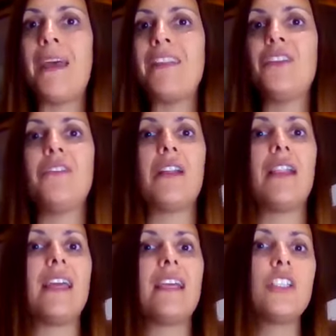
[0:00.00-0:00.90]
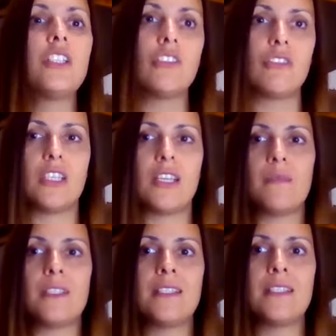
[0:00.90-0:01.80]
better
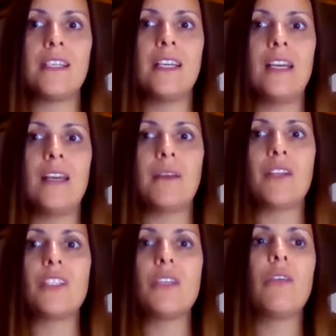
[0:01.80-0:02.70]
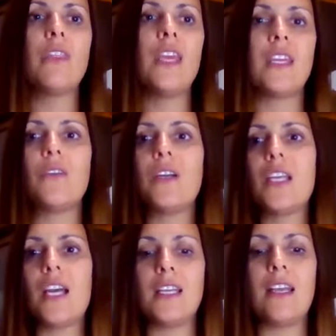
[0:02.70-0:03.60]
relationships. Because you think you
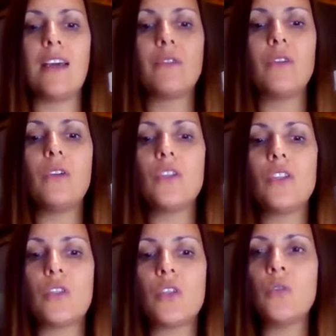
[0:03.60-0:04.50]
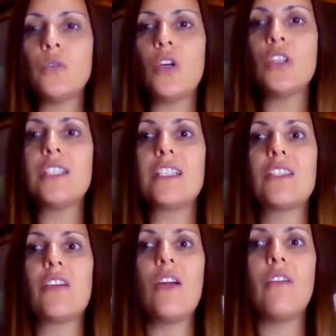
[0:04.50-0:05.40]
are not enough good, so you don't
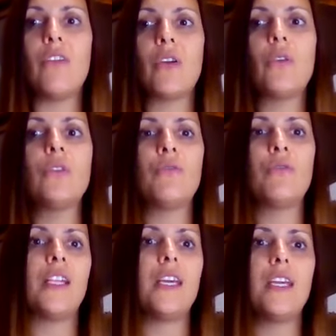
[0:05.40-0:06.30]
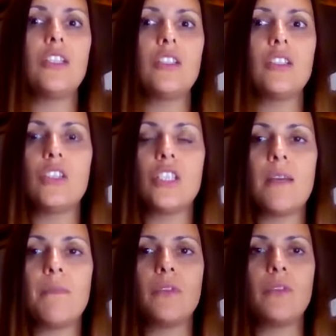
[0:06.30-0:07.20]
deserve a good
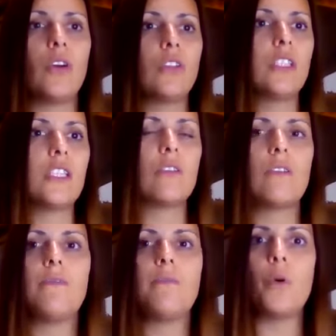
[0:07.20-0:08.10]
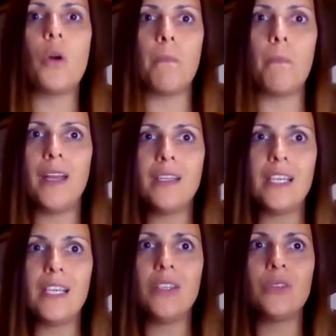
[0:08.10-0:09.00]
relationship, you don't deserve more
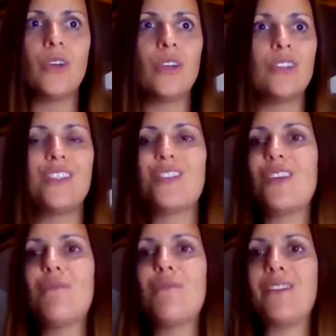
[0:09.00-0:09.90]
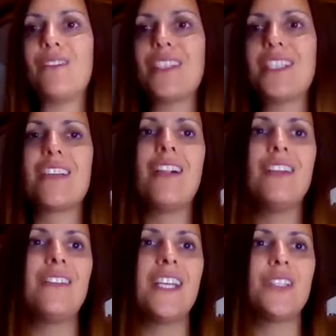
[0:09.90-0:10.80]
money, you don't deserve better
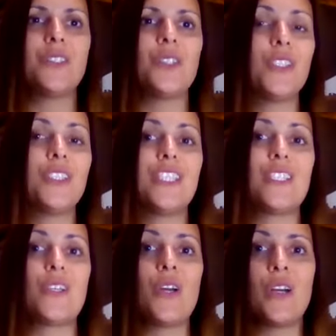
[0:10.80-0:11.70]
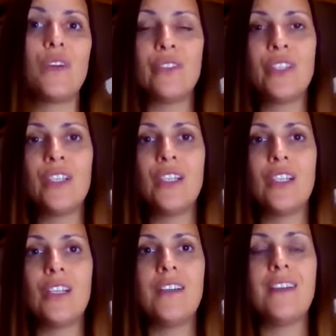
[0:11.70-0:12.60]
salary, you don't deserve
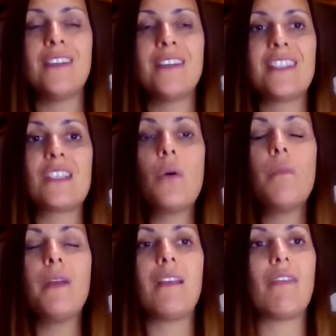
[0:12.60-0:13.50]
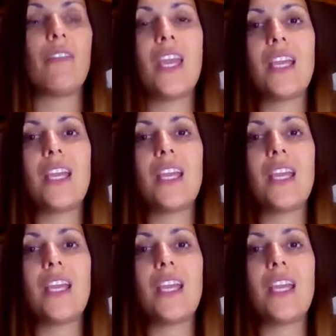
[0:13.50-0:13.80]
so many